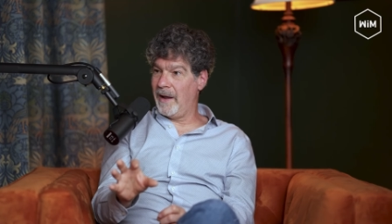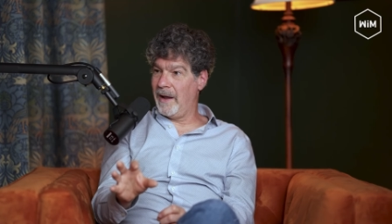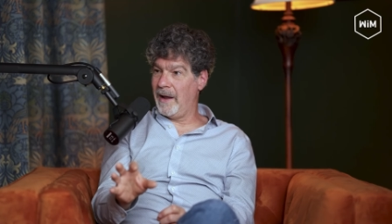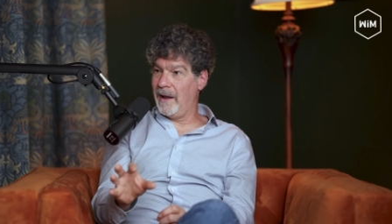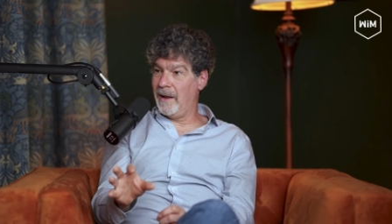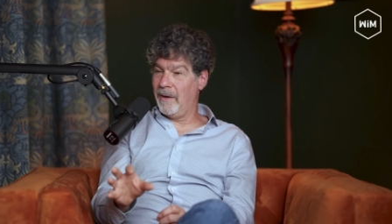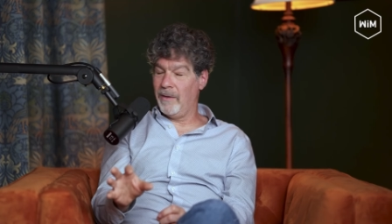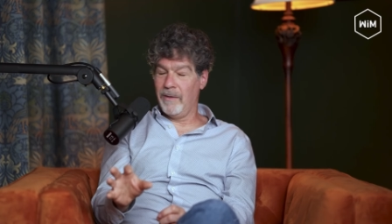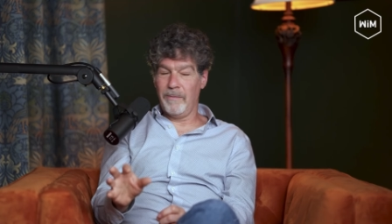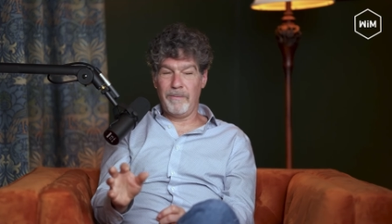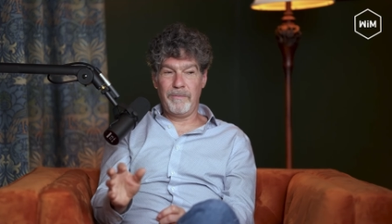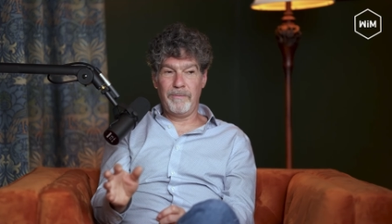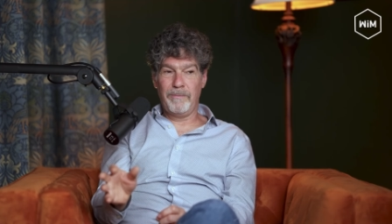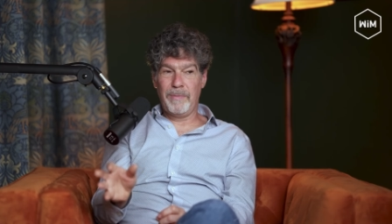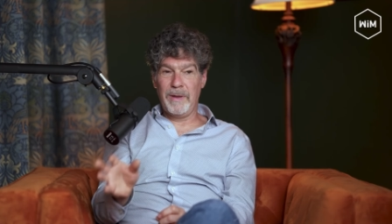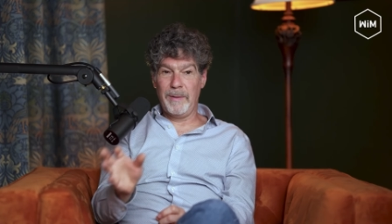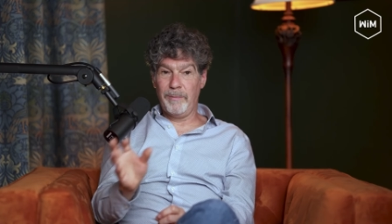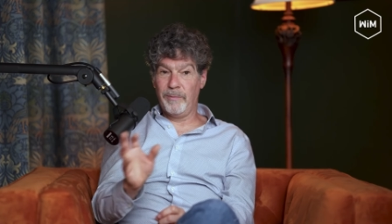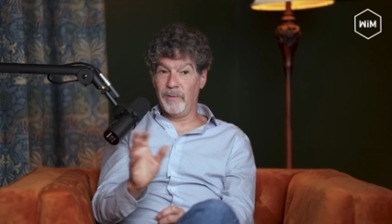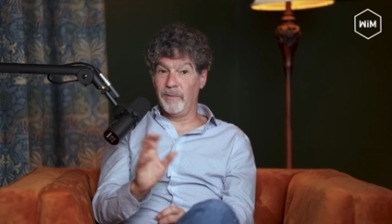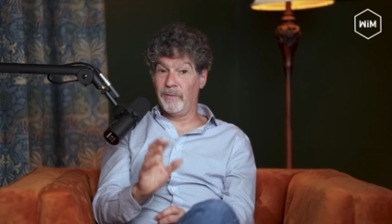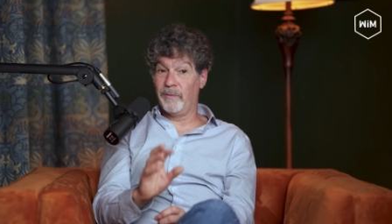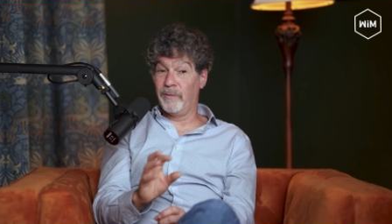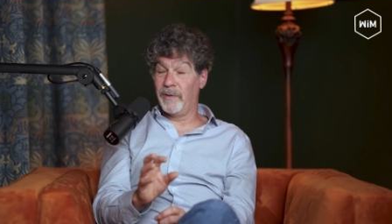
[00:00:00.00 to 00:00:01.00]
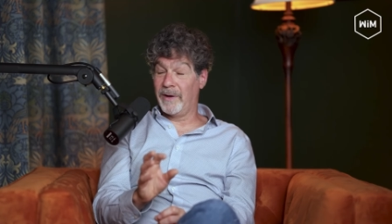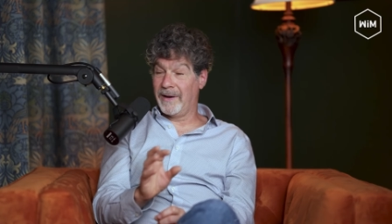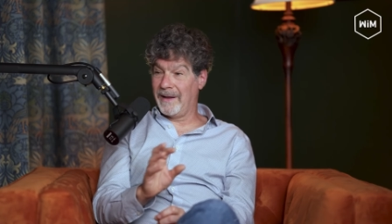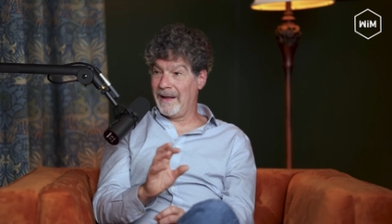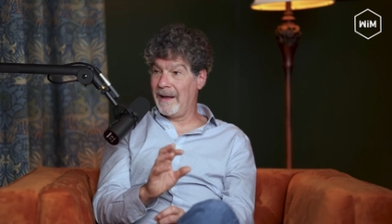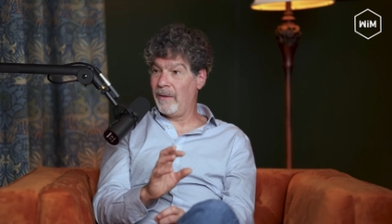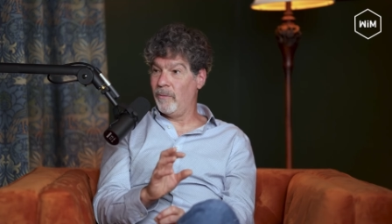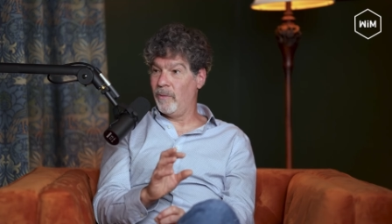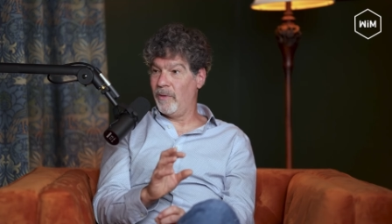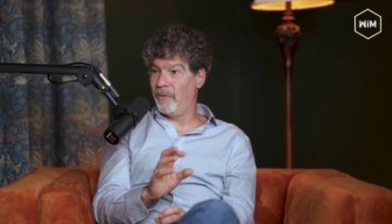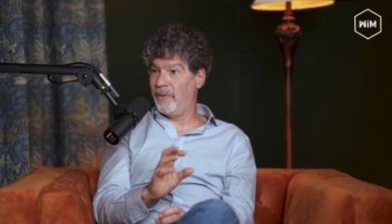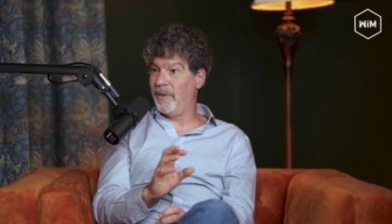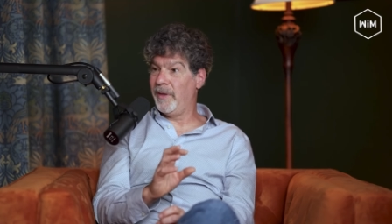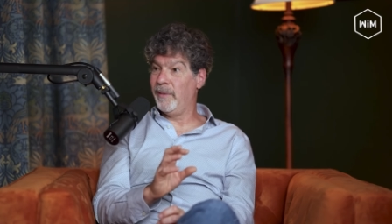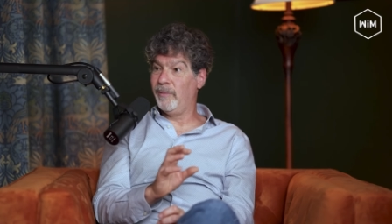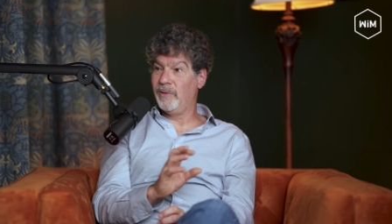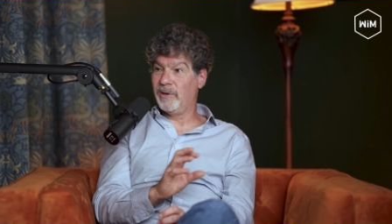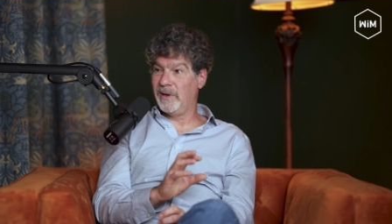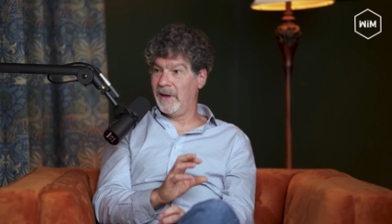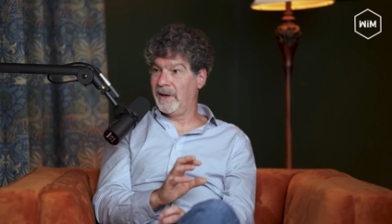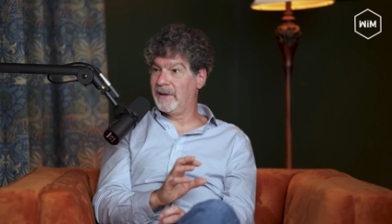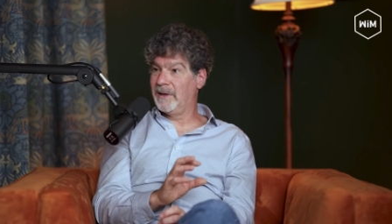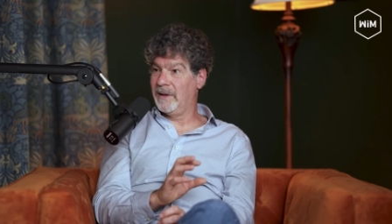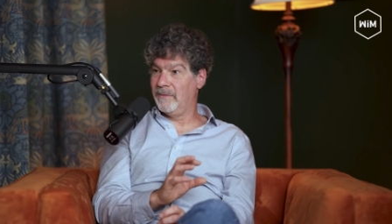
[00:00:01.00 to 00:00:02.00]
and people forget what the
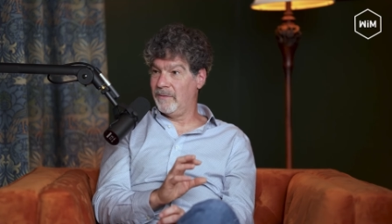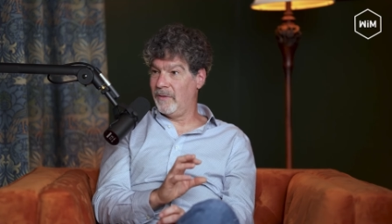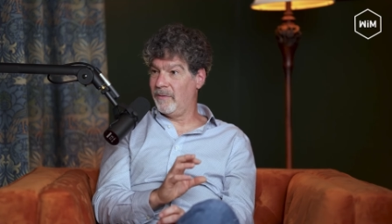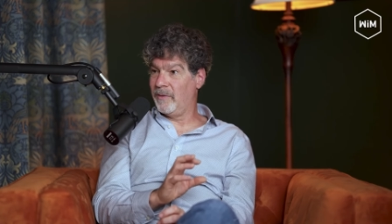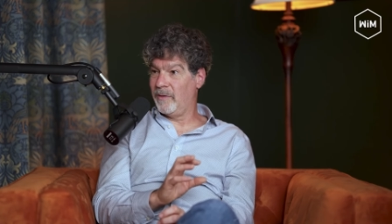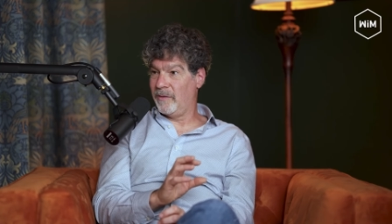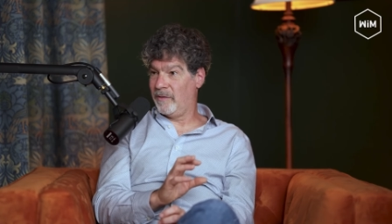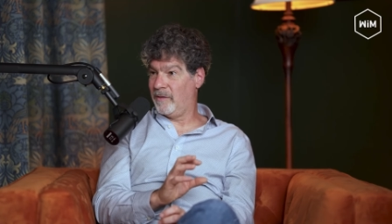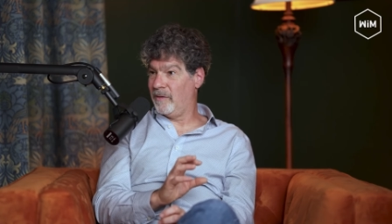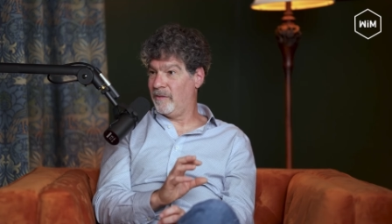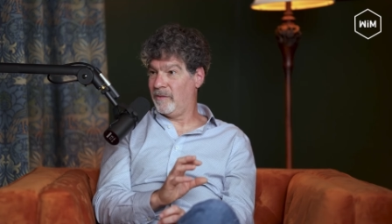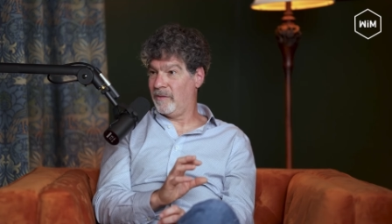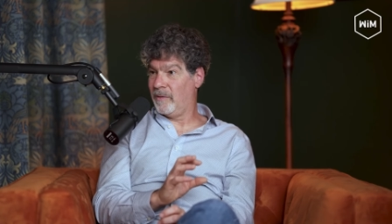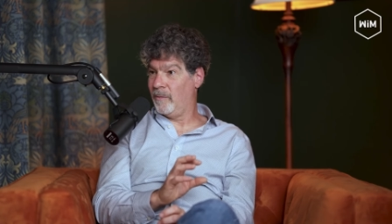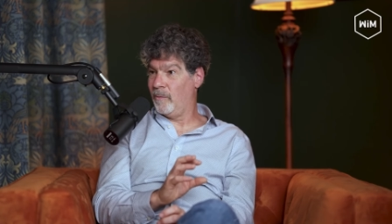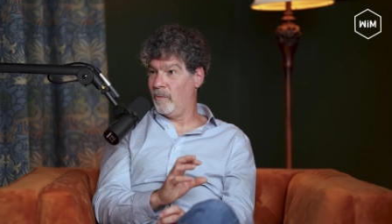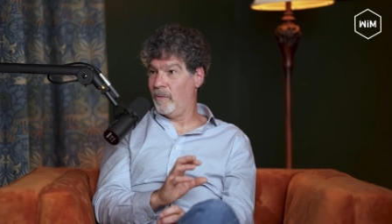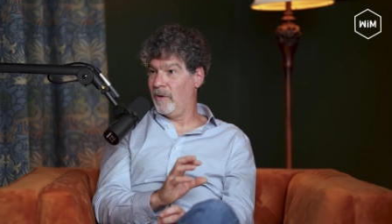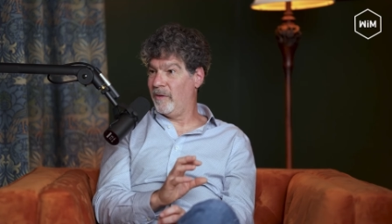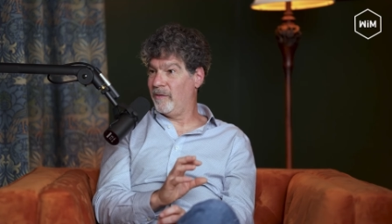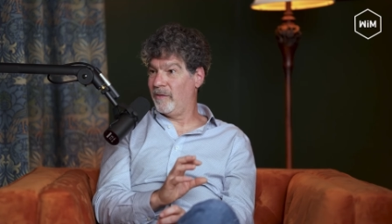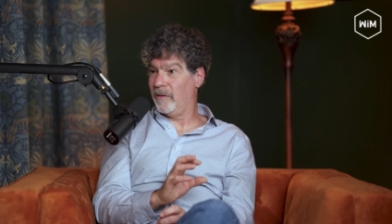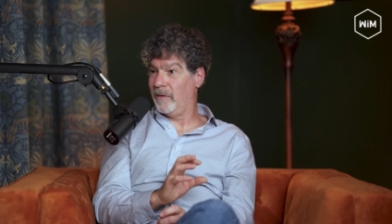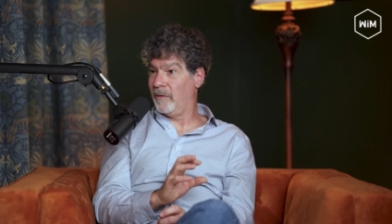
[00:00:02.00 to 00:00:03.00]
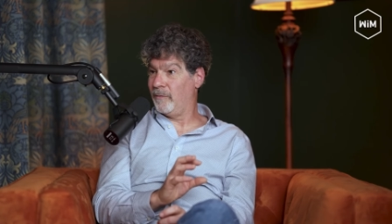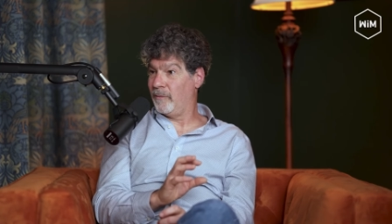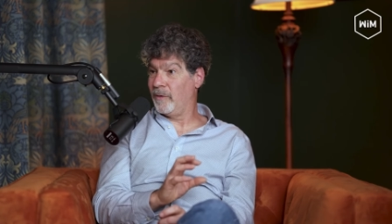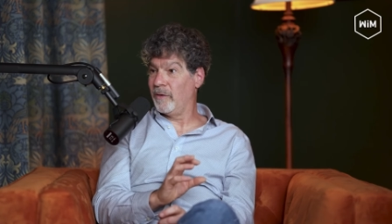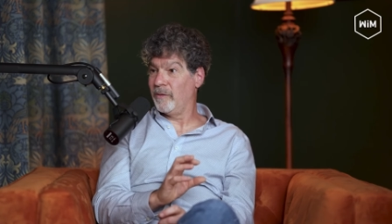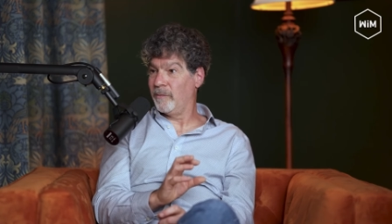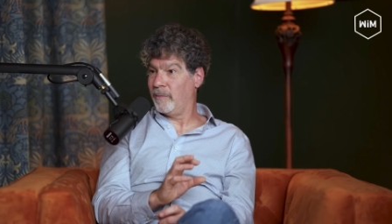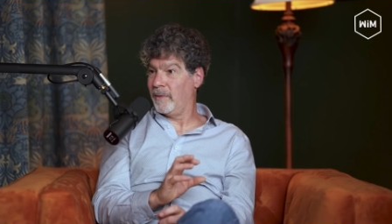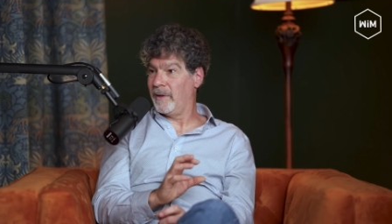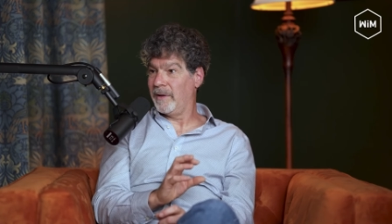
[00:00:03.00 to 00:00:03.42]
objective of the system was in the first